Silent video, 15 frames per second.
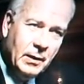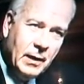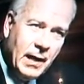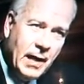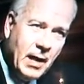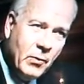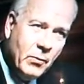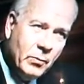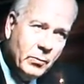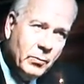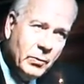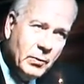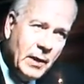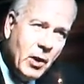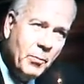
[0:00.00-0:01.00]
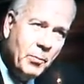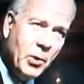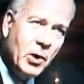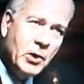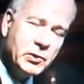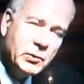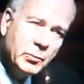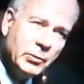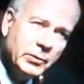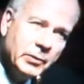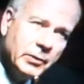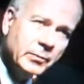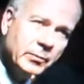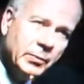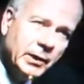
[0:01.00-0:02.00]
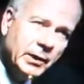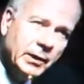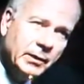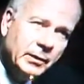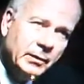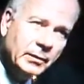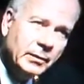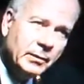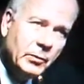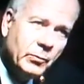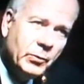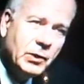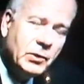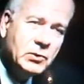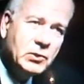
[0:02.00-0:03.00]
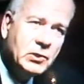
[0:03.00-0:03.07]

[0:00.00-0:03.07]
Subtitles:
How possible could it be that we could